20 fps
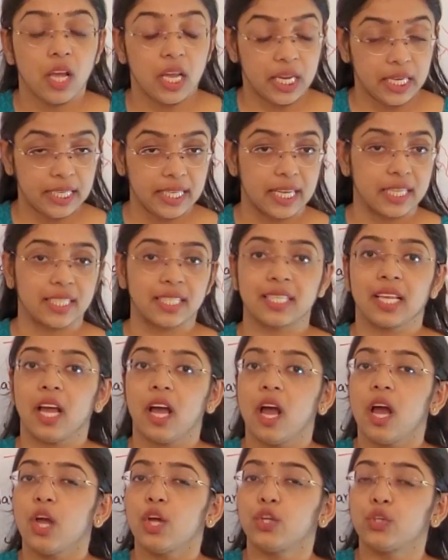Yes,
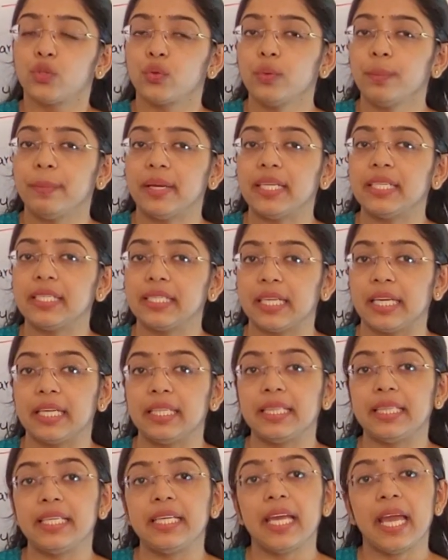to
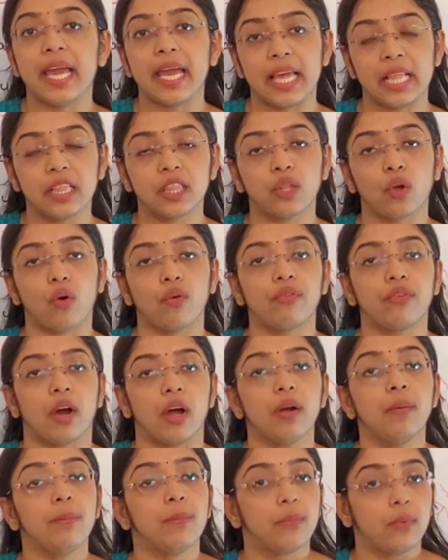maintain the health of
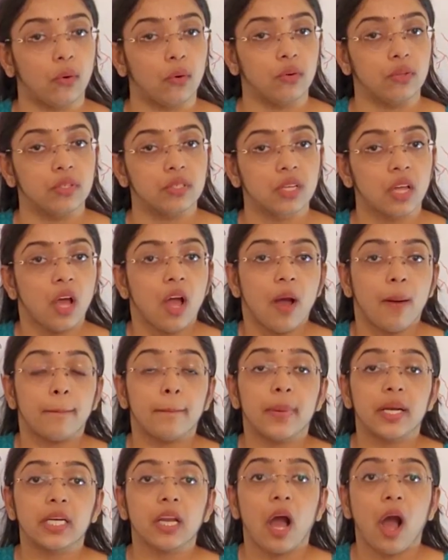our bones.
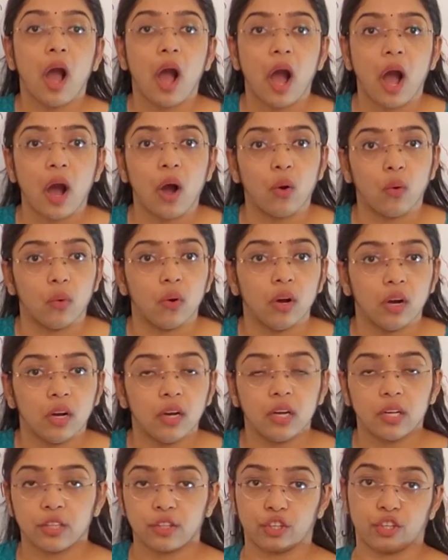But how?
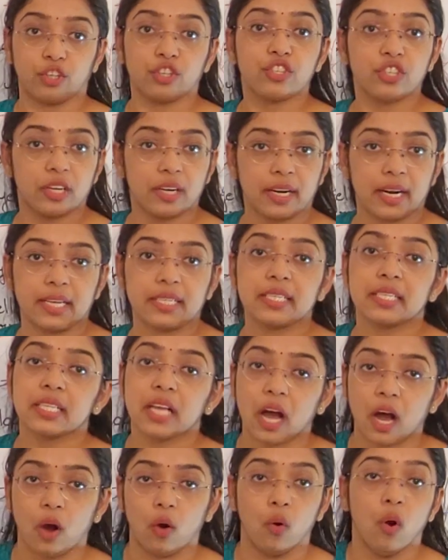The question arises
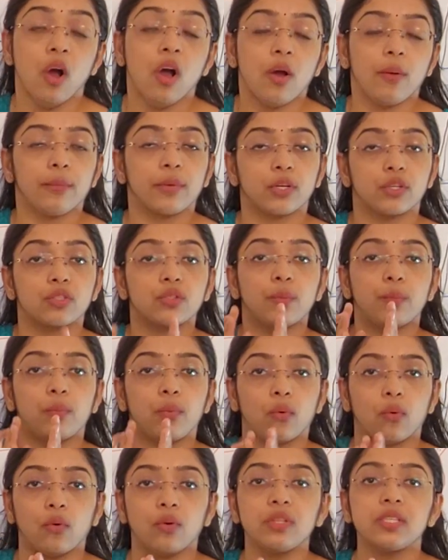how? Because the
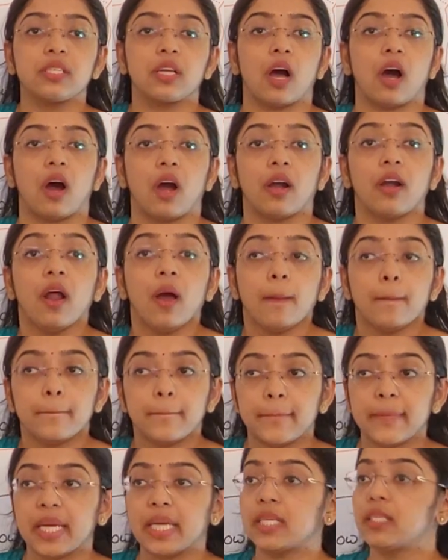bones are
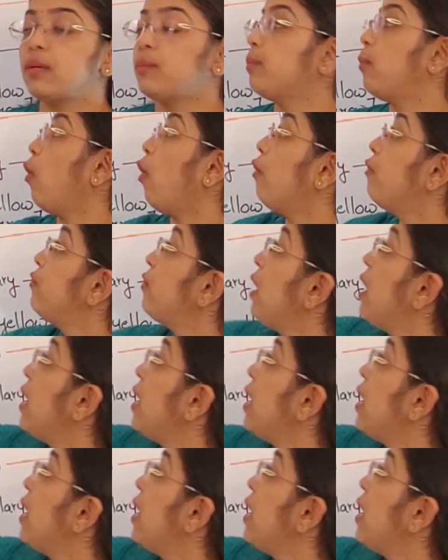made up of